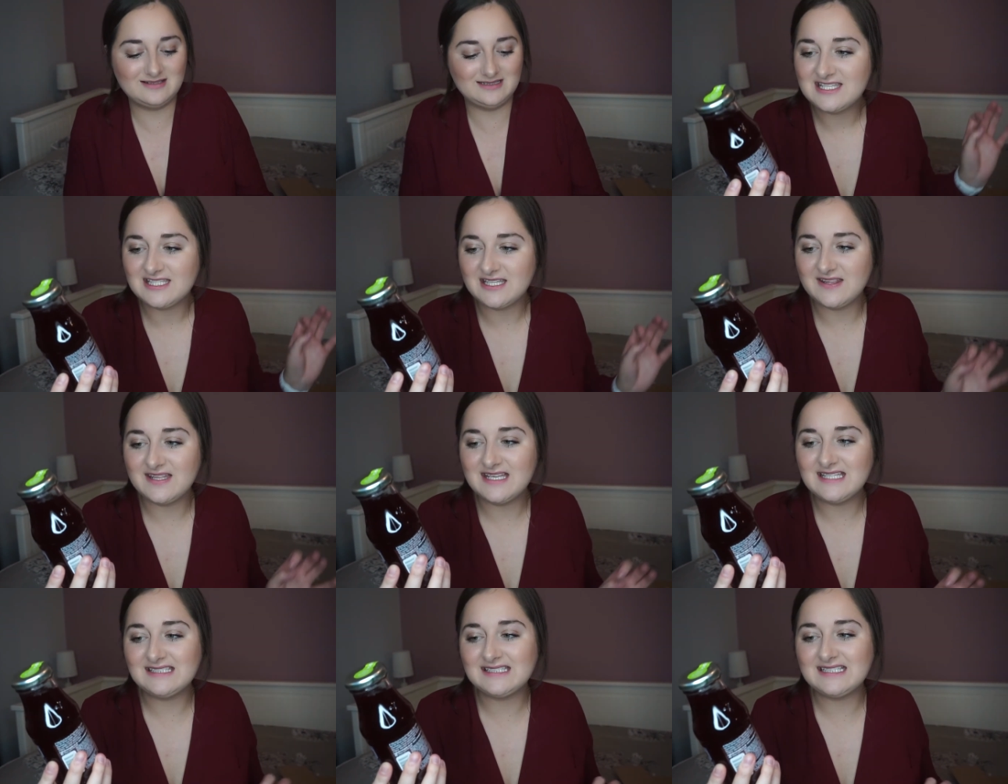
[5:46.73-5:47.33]
So
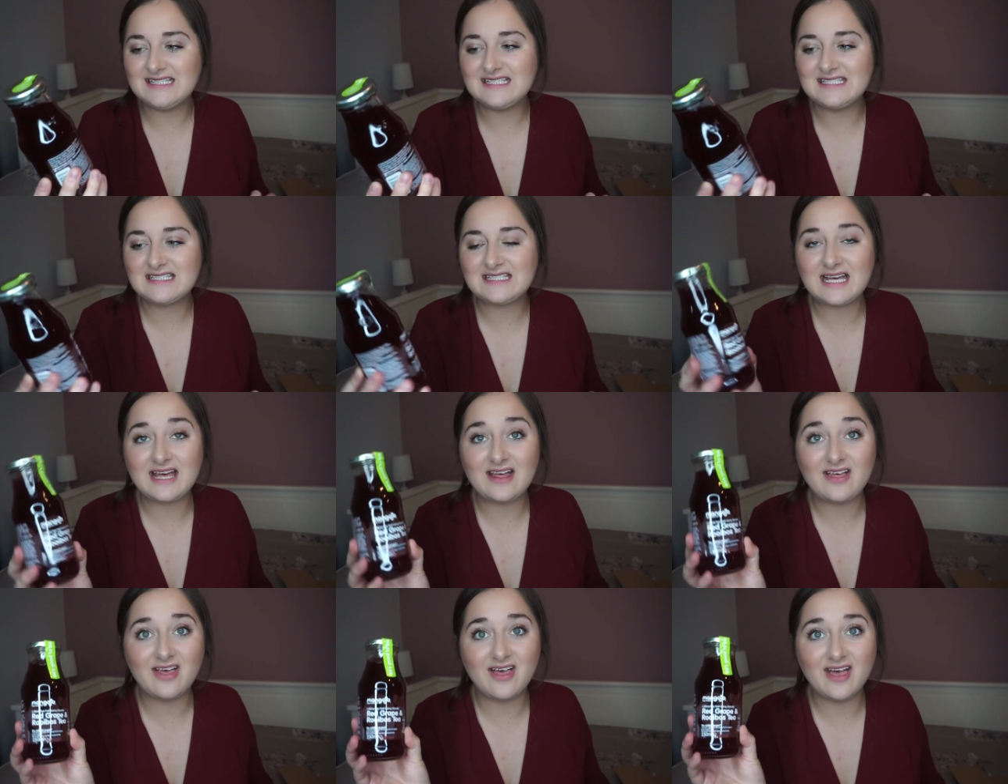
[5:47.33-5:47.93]
this is
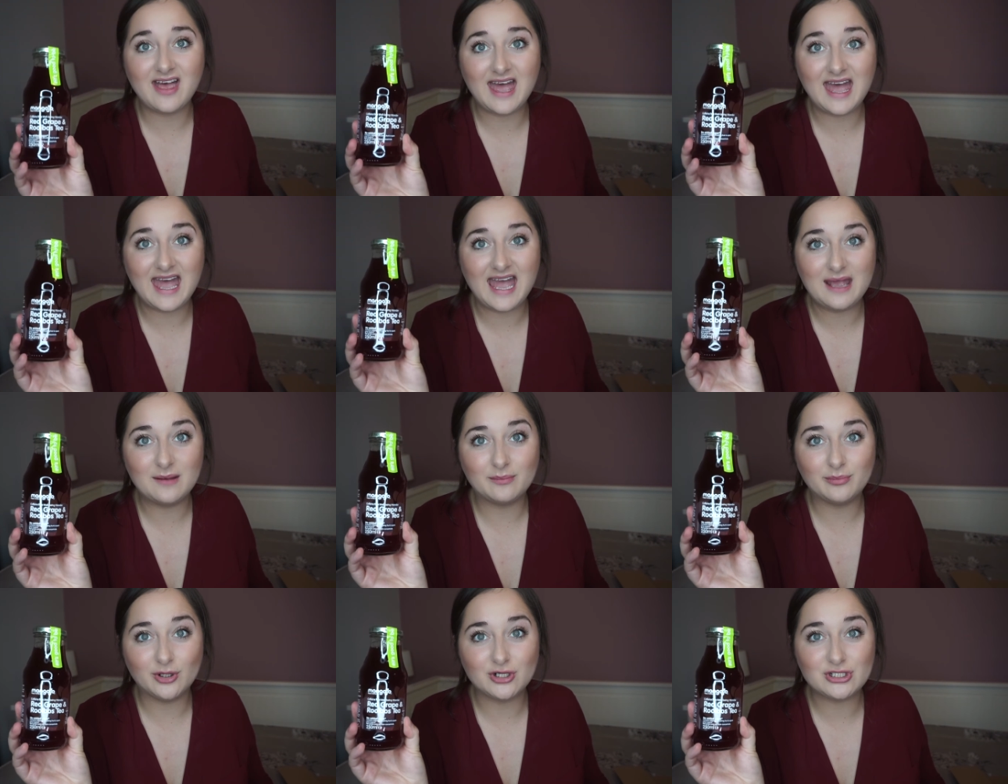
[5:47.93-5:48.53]

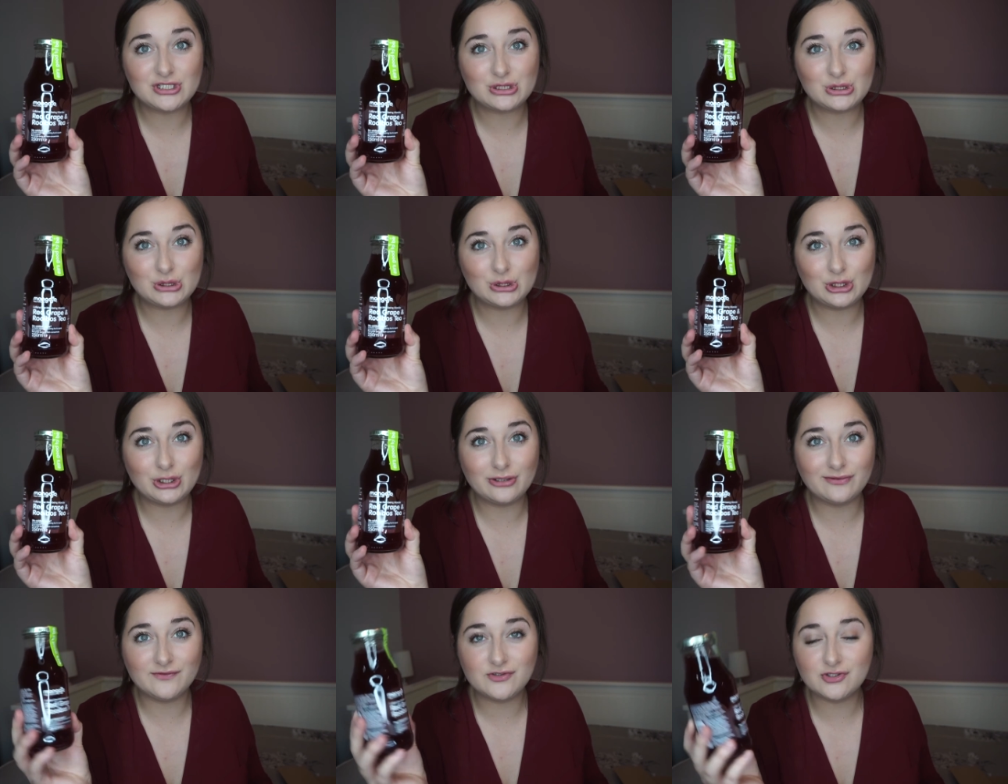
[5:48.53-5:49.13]
a
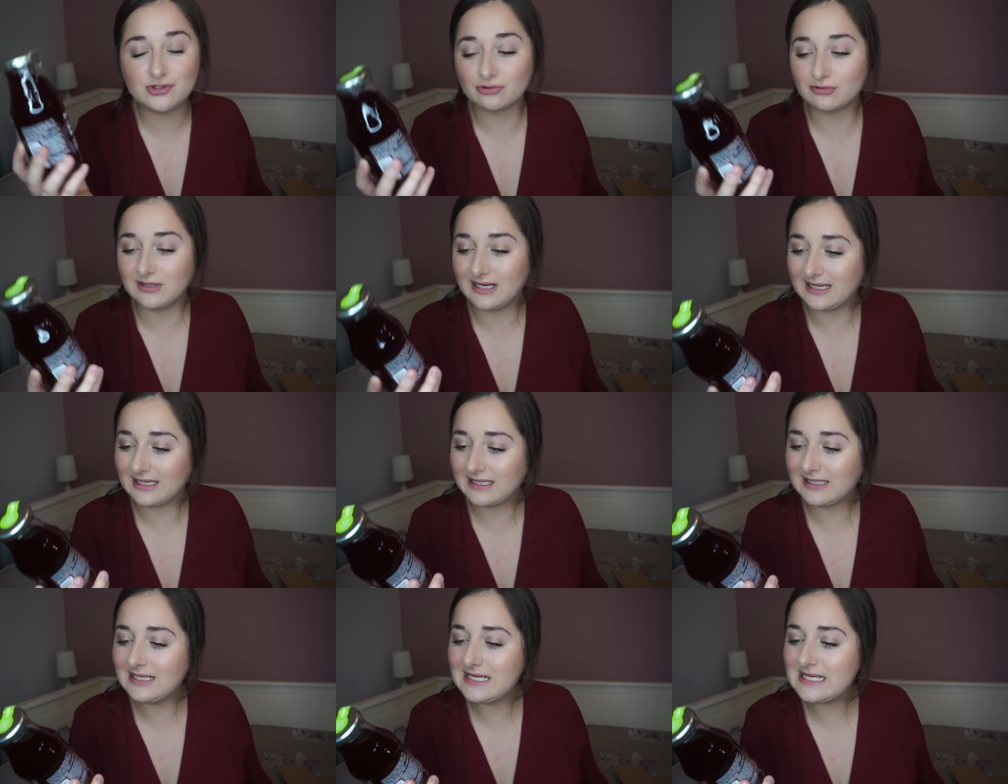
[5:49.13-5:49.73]
bottle of
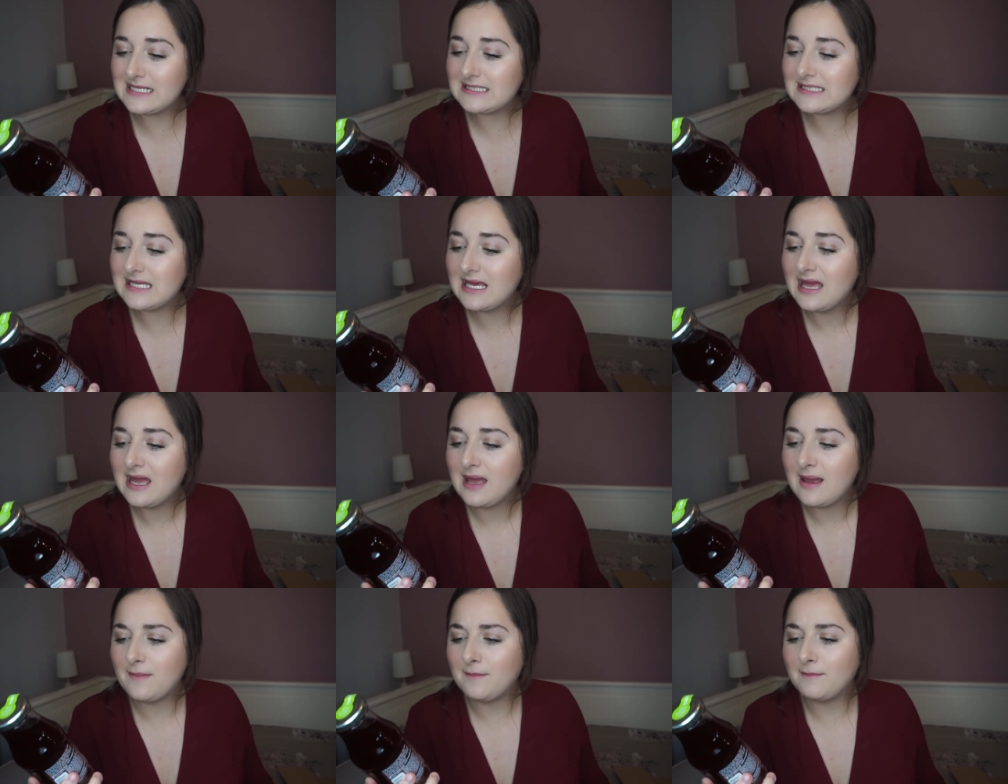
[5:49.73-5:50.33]
drink and it's
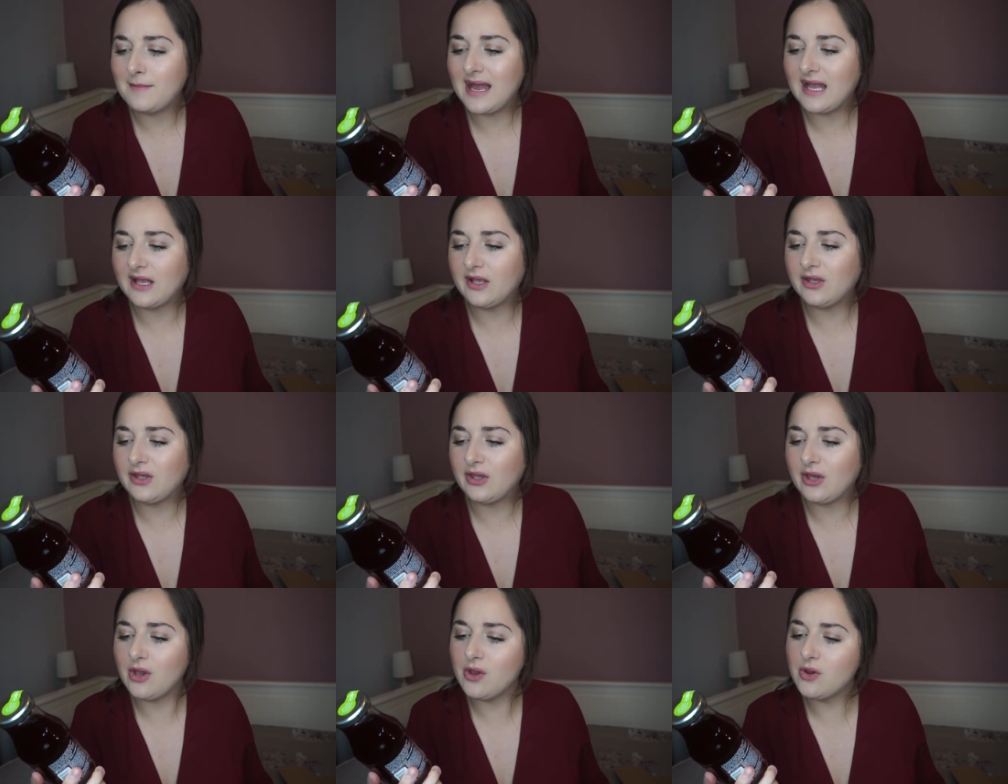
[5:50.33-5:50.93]

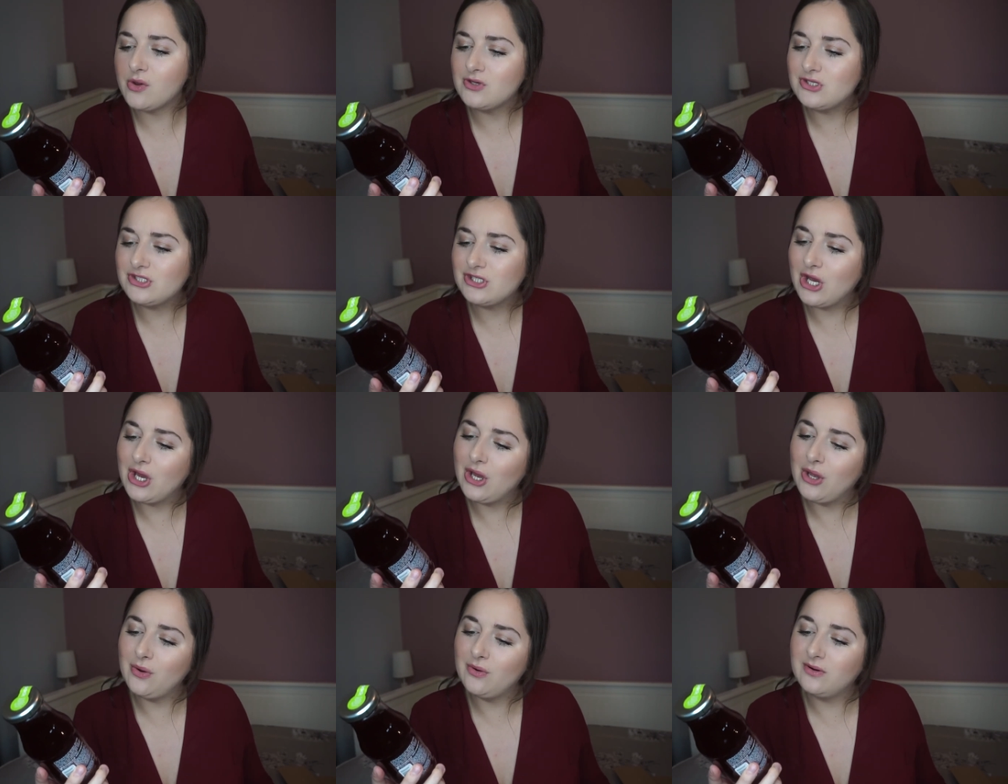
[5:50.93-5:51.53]

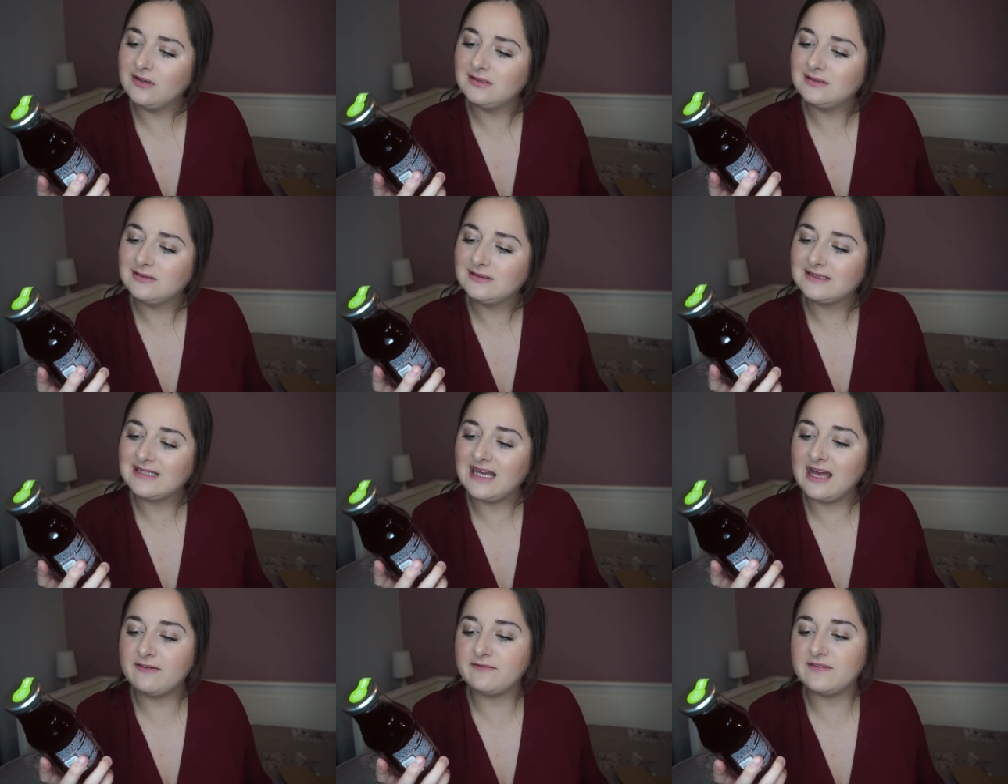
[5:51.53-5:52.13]
Mangajo,
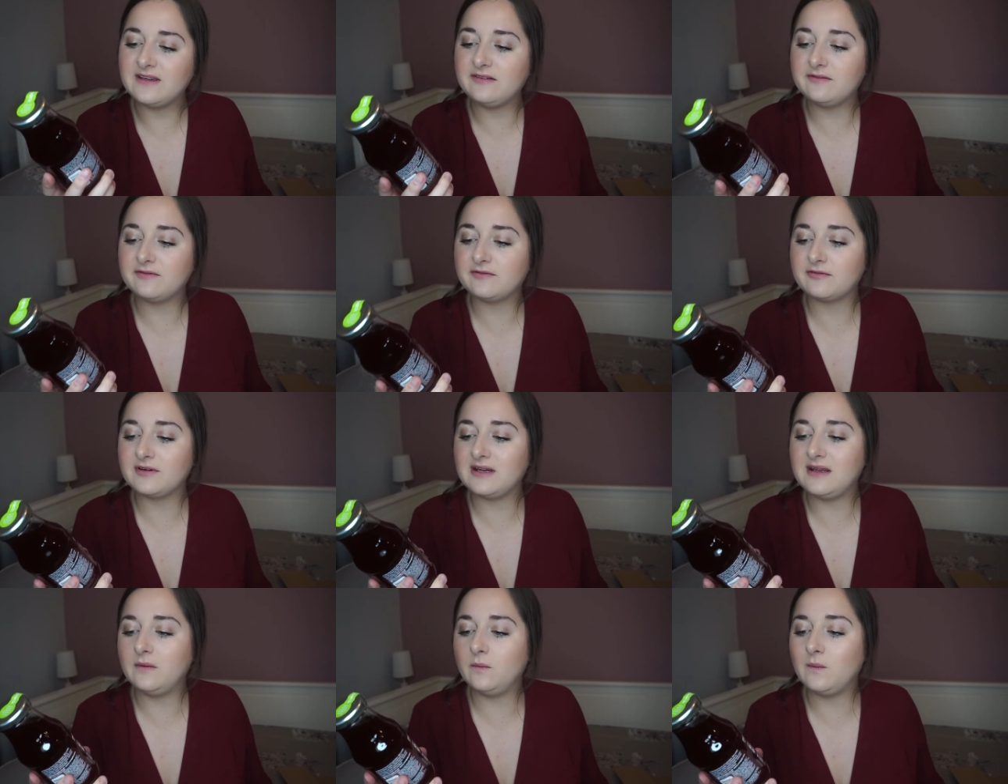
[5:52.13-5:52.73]
caffeine
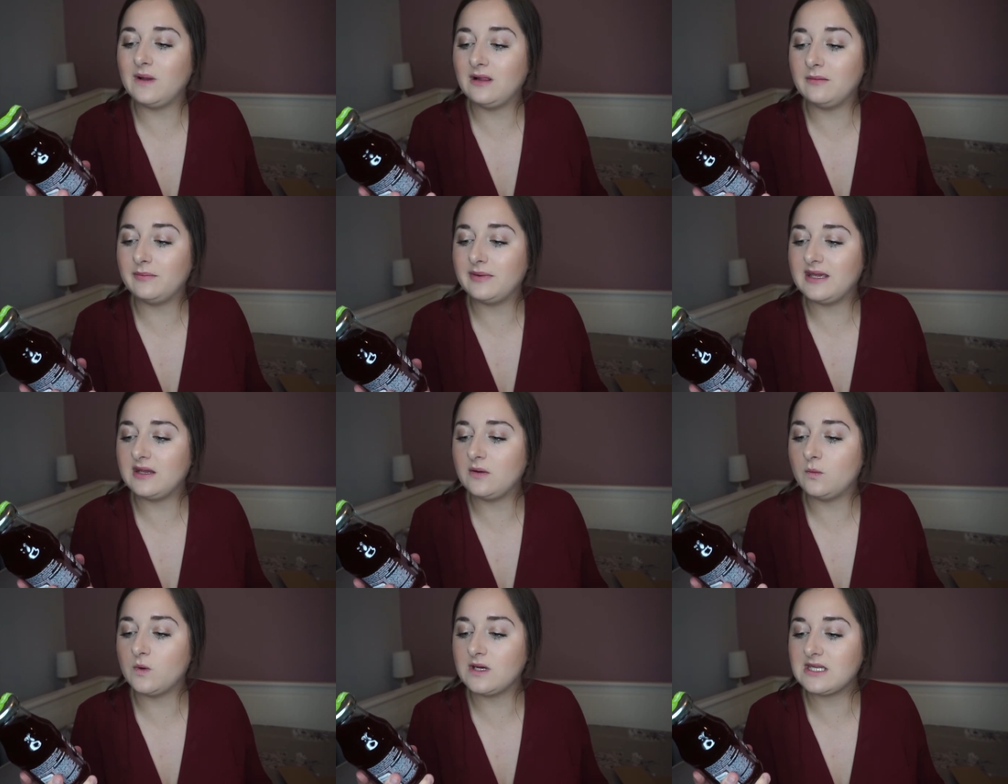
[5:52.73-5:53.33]
free
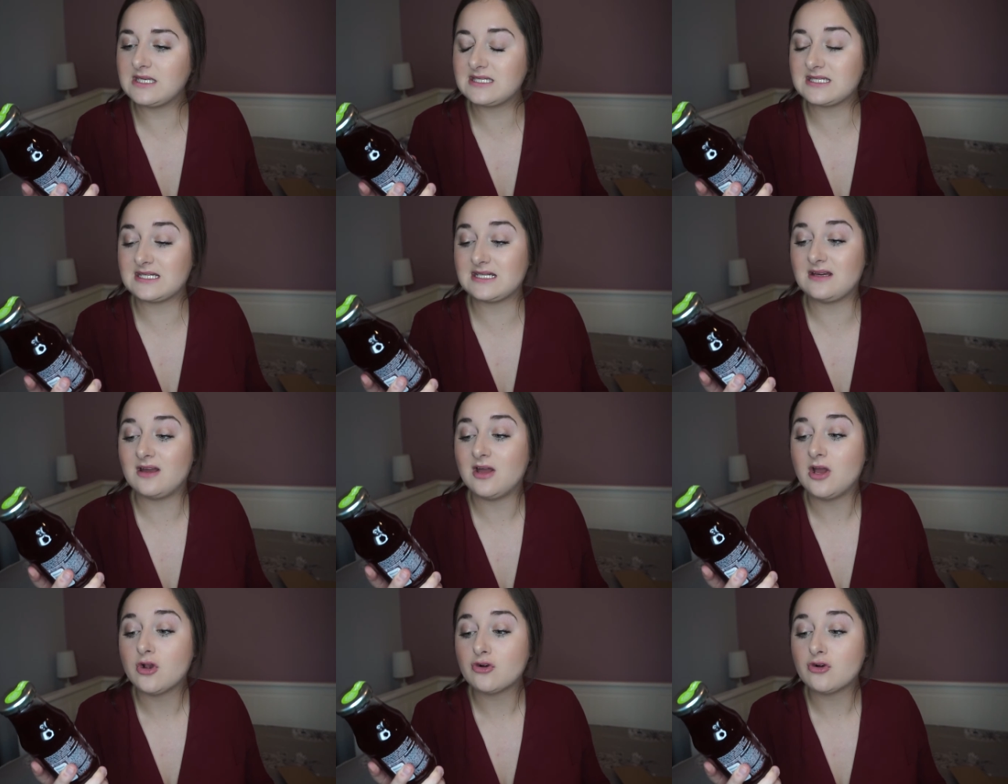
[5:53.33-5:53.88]
wellbeing wonder,